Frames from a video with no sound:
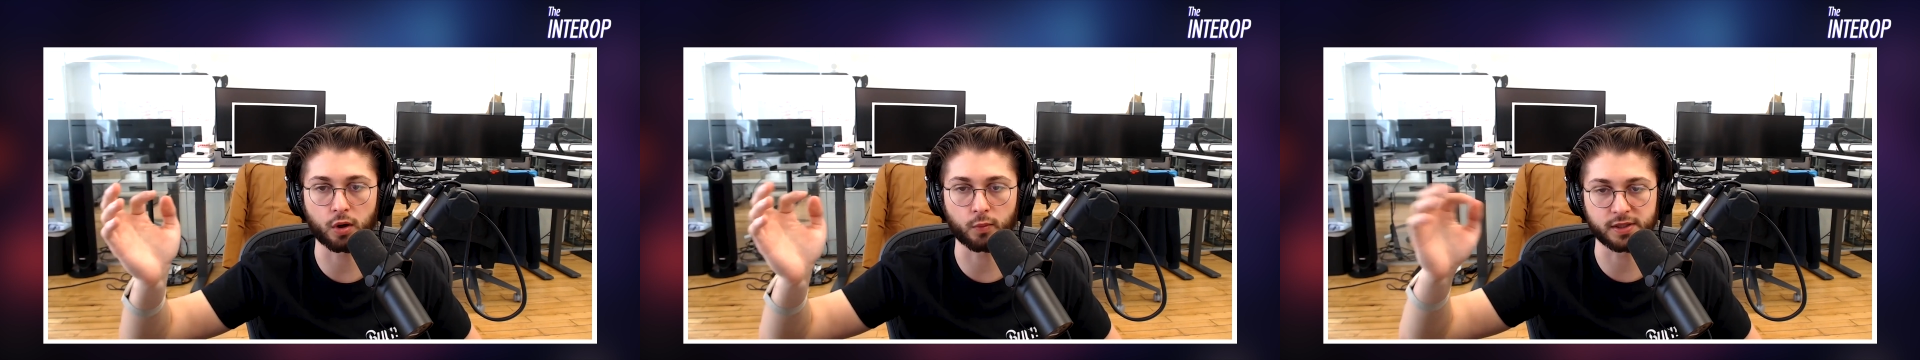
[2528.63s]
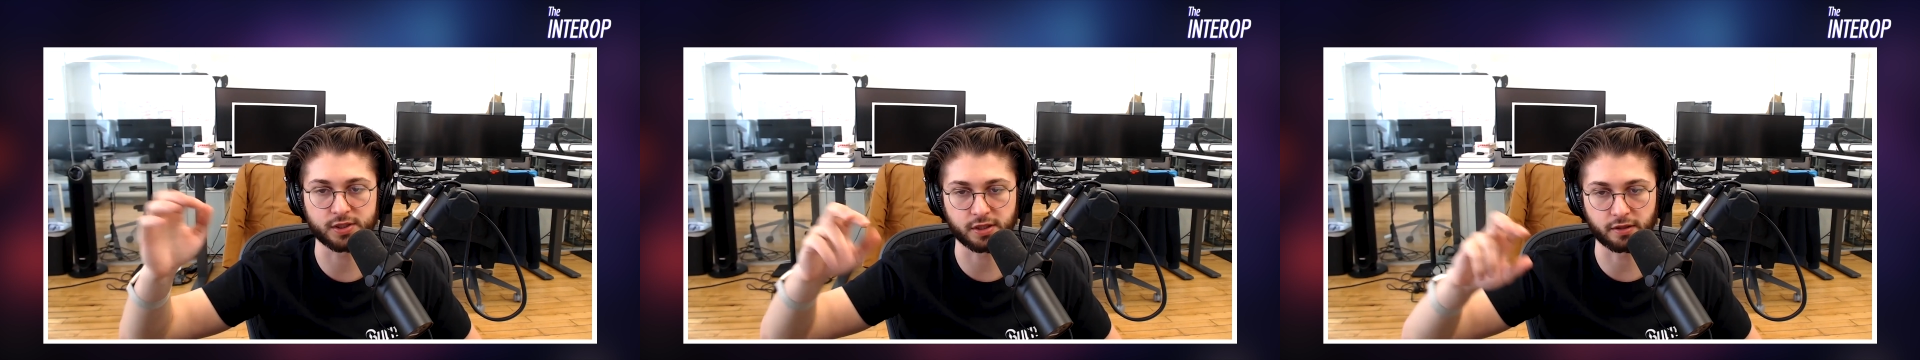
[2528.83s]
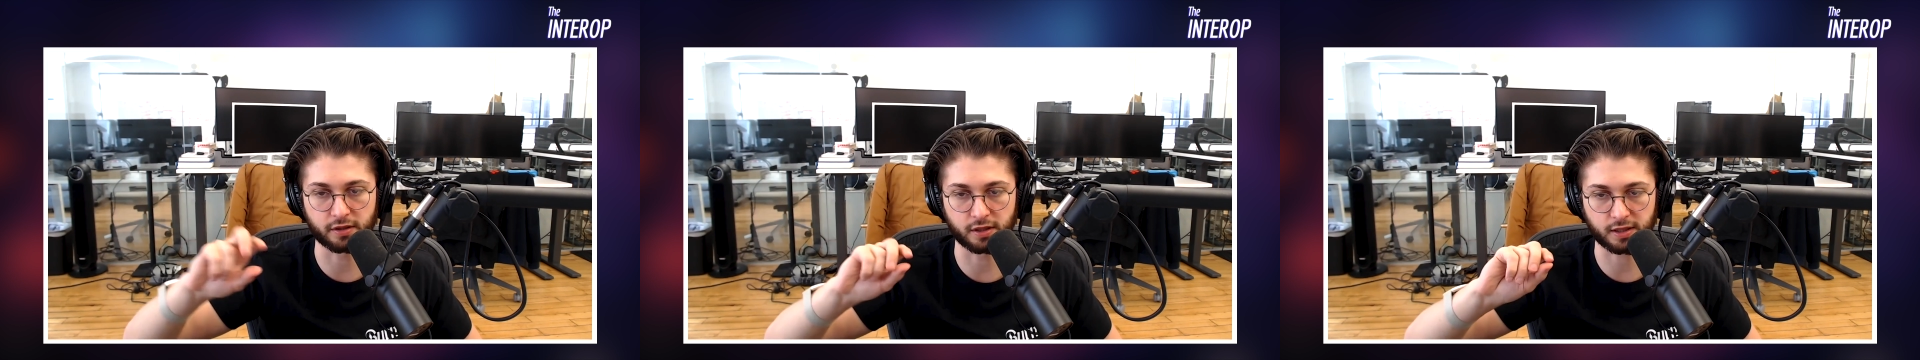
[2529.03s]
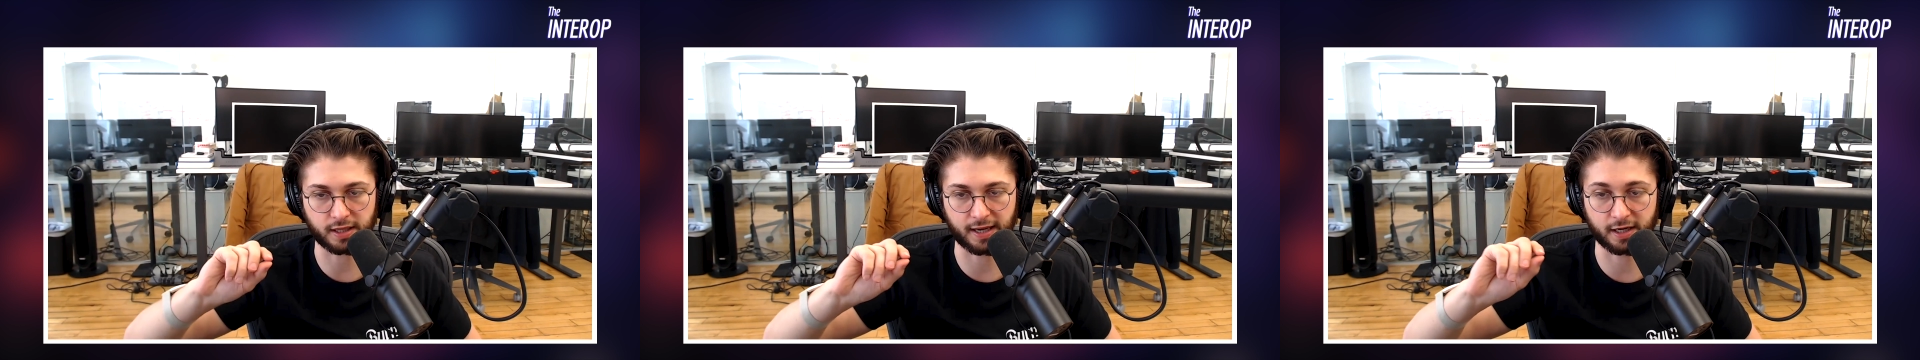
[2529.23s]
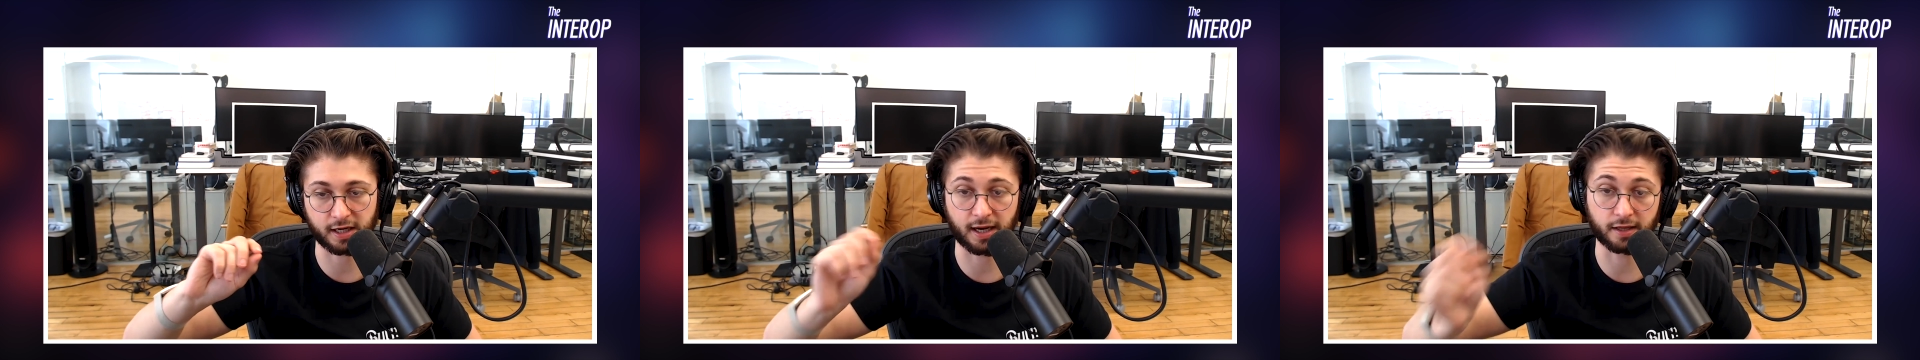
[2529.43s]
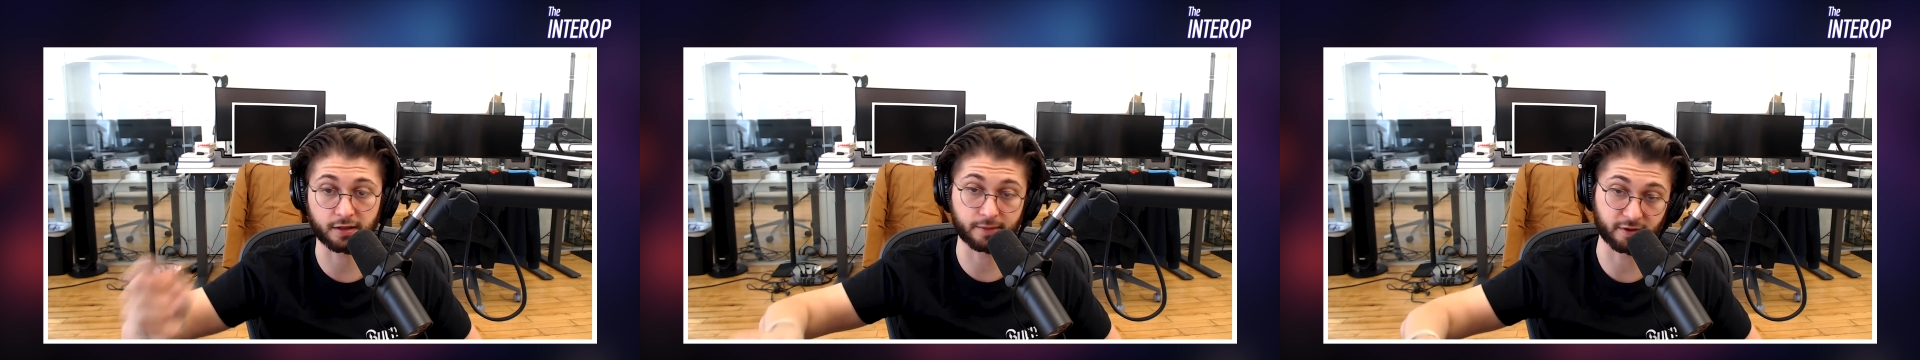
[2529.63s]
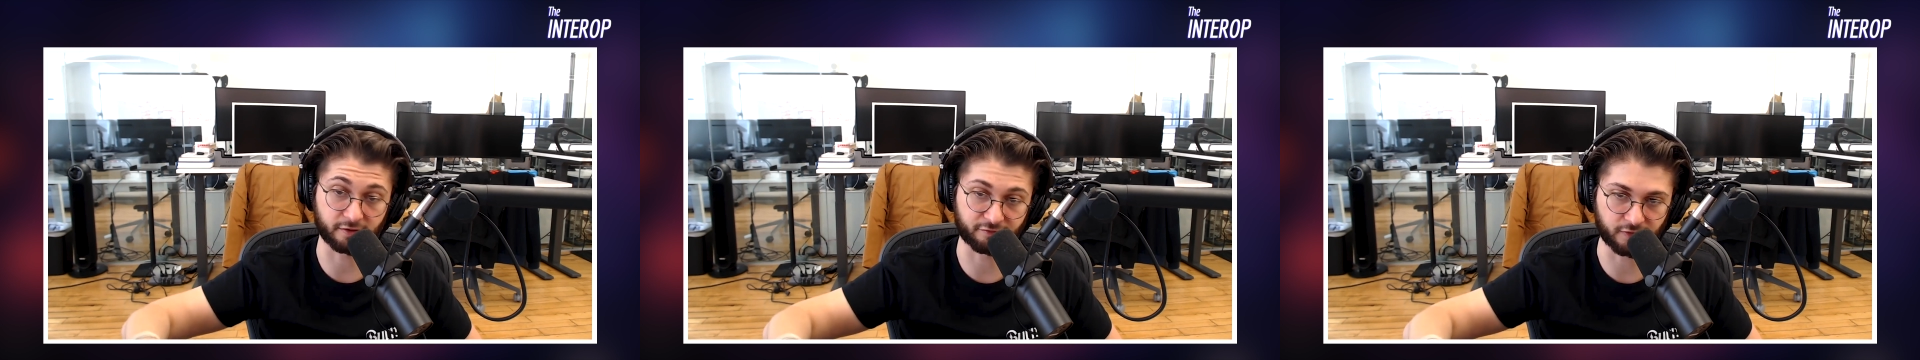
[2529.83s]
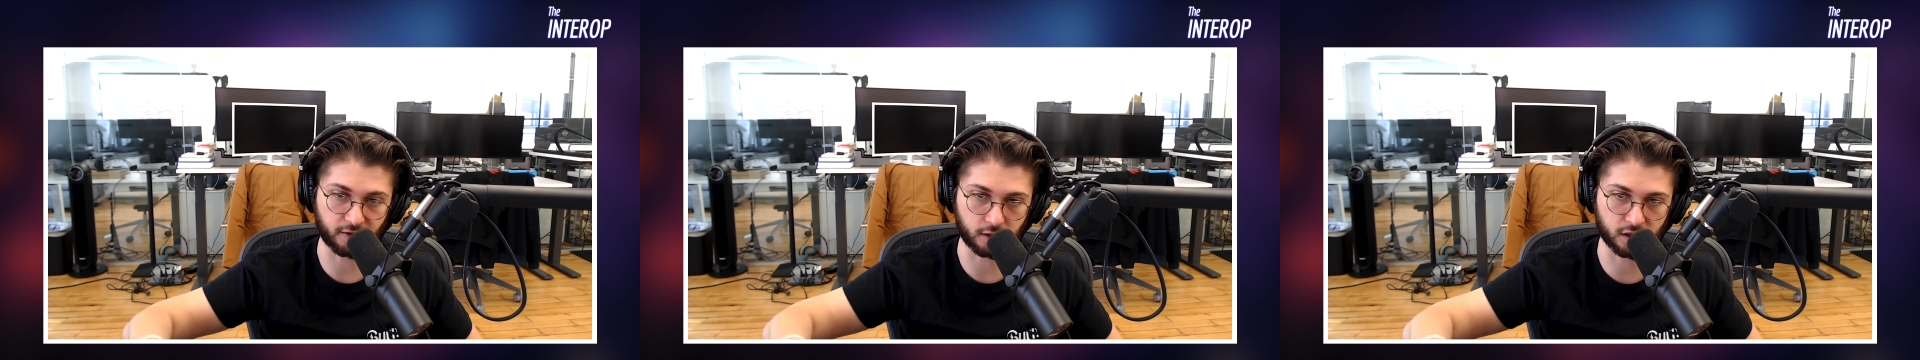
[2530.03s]
which is this kind of concept of
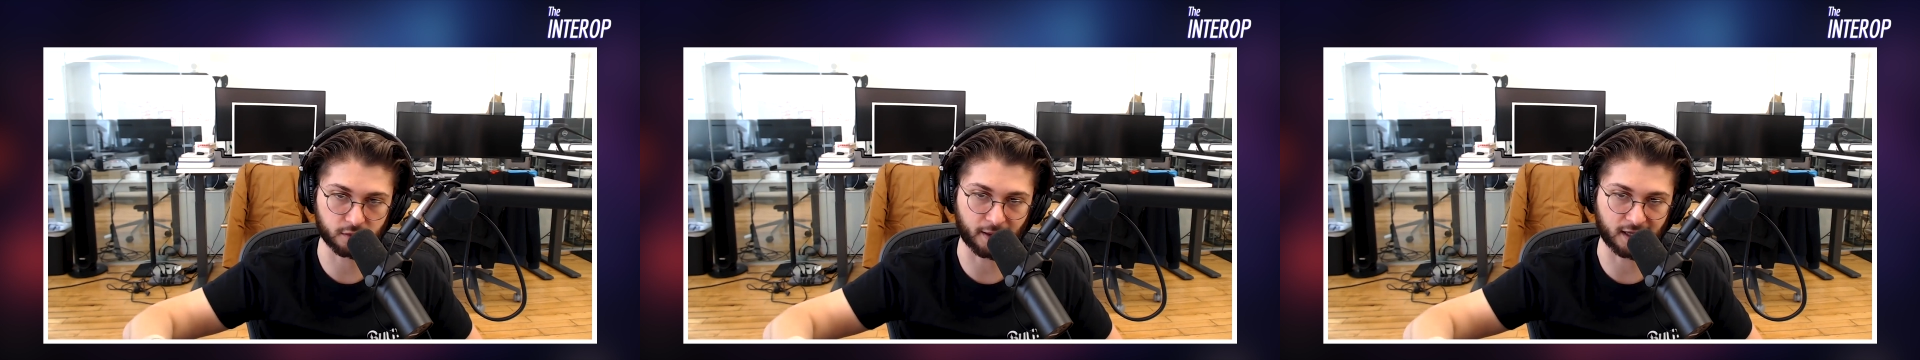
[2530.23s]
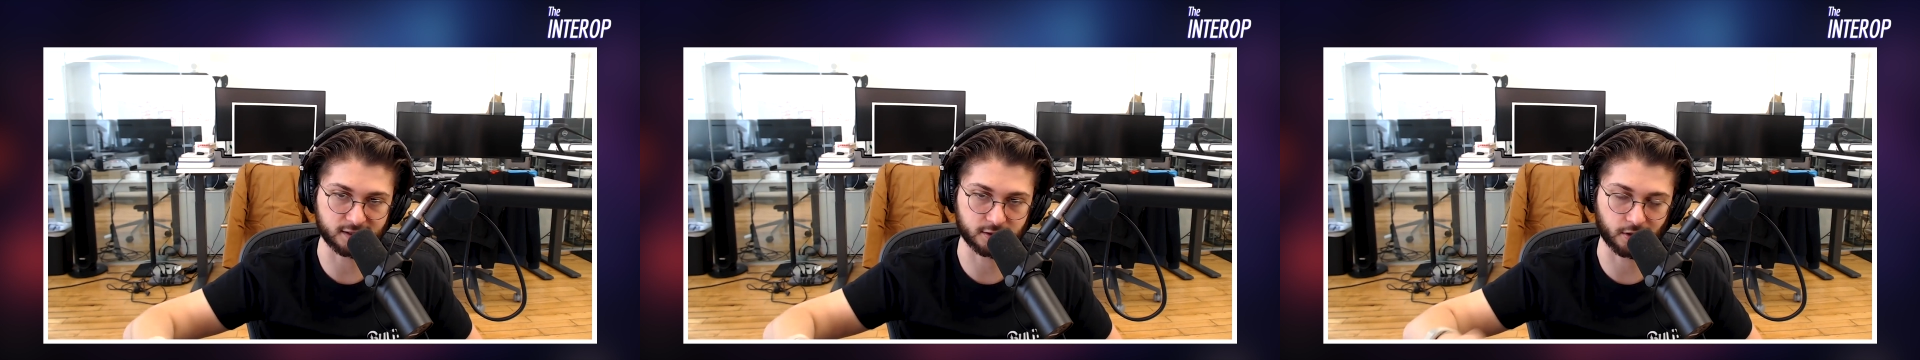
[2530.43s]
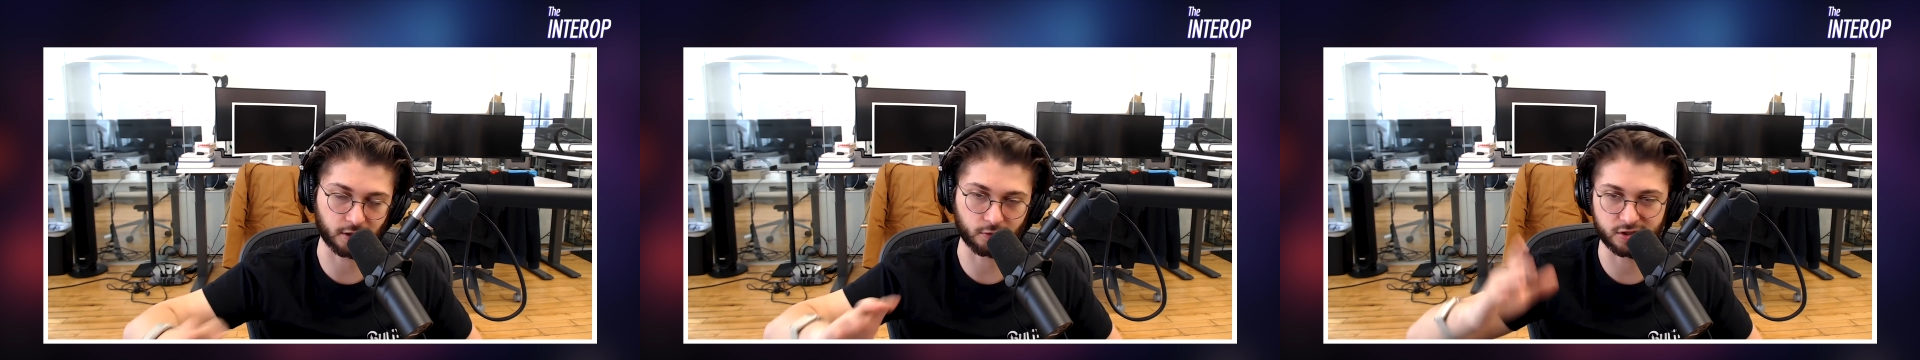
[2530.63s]
fee sponsoring,